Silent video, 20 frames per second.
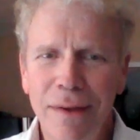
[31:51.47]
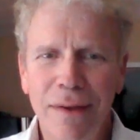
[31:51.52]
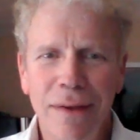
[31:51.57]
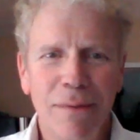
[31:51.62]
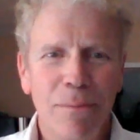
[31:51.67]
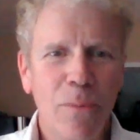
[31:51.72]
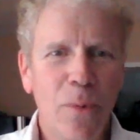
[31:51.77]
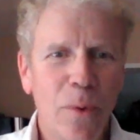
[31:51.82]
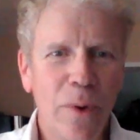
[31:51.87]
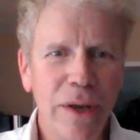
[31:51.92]

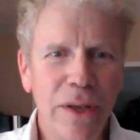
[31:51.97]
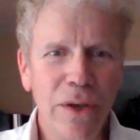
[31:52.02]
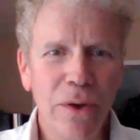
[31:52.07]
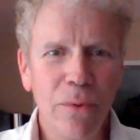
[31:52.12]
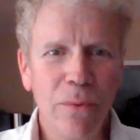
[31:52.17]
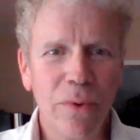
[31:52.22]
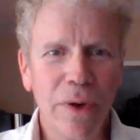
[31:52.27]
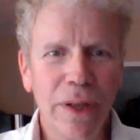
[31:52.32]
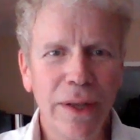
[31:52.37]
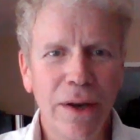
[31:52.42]
Boy, you
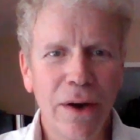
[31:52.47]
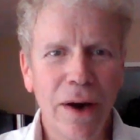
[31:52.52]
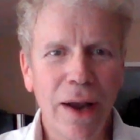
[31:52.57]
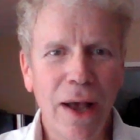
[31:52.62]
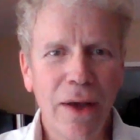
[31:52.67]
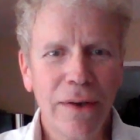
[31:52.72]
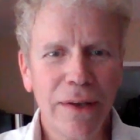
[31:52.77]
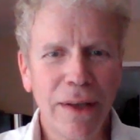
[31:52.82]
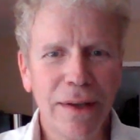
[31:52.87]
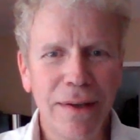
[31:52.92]
really are
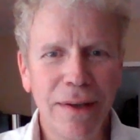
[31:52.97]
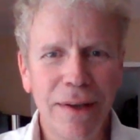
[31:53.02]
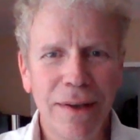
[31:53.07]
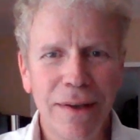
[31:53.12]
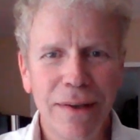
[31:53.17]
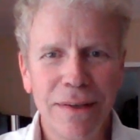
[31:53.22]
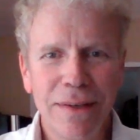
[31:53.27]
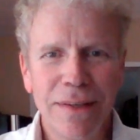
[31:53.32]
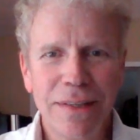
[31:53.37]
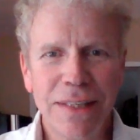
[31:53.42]
out.
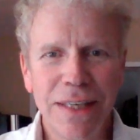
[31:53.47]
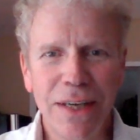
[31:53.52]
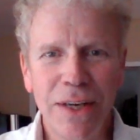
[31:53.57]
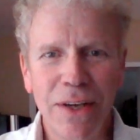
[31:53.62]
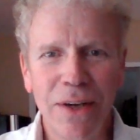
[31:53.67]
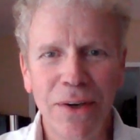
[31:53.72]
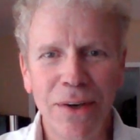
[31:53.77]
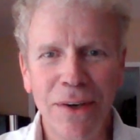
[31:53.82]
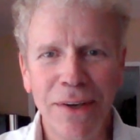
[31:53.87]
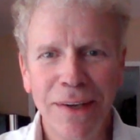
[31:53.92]

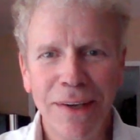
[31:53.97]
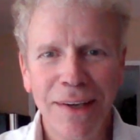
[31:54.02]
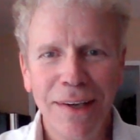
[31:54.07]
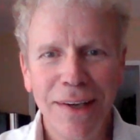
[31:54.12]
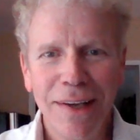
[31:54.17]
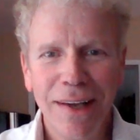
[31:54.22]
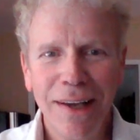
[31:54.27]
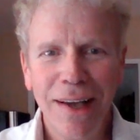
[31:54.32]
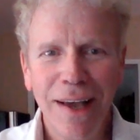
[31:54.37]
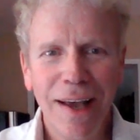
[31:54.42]
Zeno,
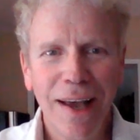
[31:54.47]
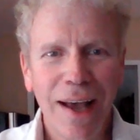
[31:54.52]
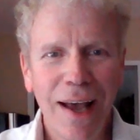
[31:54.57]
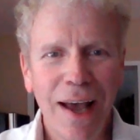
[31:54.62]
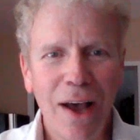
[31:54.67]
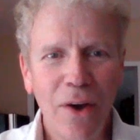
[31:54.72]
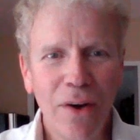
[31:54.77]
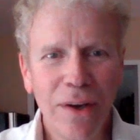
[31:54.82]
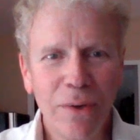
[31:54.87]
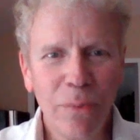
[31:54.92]

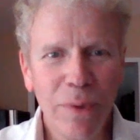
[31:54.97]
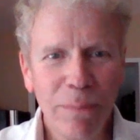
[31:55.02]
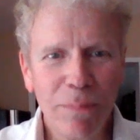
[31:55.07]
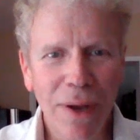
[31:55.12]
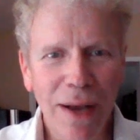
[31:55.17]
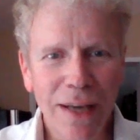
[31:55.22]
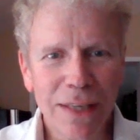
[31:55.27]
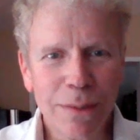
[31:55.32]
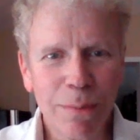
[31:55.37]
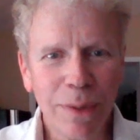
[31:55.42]
how could we
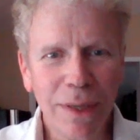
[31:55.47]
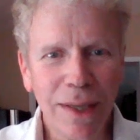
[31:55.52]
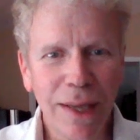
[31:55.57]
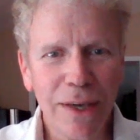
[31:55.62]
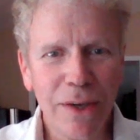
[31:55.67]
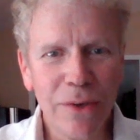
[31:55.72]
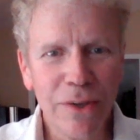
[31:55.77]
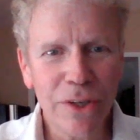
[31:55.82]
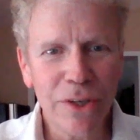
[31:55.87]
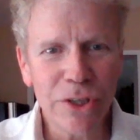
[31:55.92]
possibly
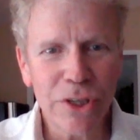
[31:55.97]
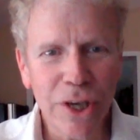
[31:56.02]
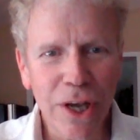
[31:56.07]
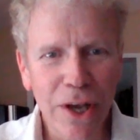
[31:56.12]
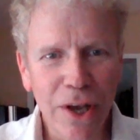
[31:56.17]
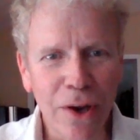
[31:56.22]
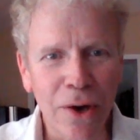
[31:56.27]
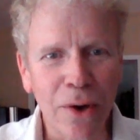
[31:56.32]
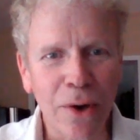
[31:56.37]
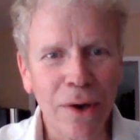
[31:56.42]
let you in the
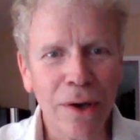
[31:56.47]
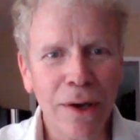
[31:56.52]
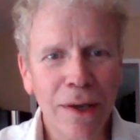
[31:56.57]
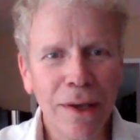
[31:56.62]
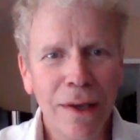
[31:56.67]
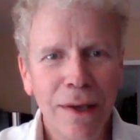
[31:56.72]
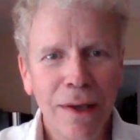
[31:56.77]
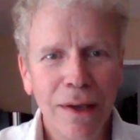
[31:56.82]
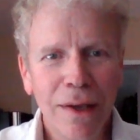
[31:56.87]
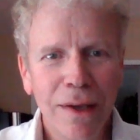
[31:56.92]
show?
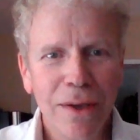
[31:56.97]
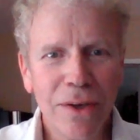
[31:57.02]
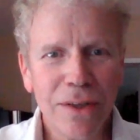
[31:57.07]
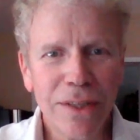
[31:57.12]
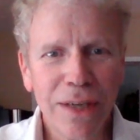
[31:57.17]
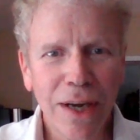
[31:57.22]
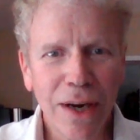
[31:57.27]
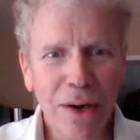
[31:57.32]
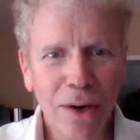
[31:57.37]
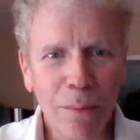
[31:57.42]
You're
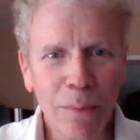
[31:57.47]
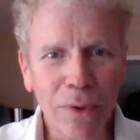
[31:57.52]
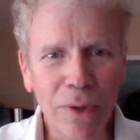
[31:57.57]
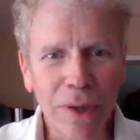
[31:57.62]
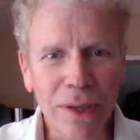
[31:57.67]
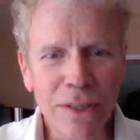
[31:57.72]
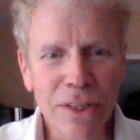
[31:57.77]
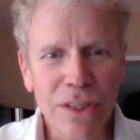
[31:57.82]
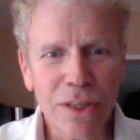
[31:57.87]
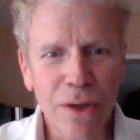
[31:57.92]
terrible,
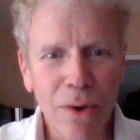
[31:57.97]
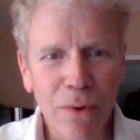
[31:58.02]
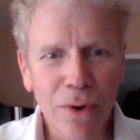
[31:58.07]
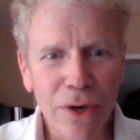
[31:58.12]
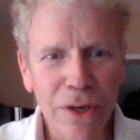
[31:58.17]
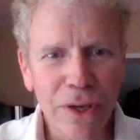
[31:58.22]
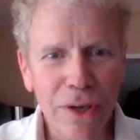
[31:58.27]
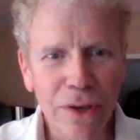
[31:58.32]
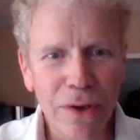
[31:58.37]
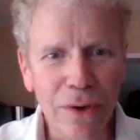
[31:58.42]
and so are
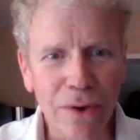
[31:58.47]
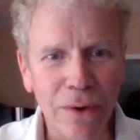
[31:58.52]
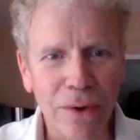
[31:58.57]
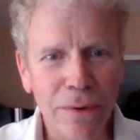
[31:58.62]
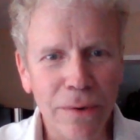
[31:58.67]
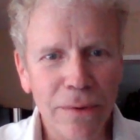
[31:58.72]
you.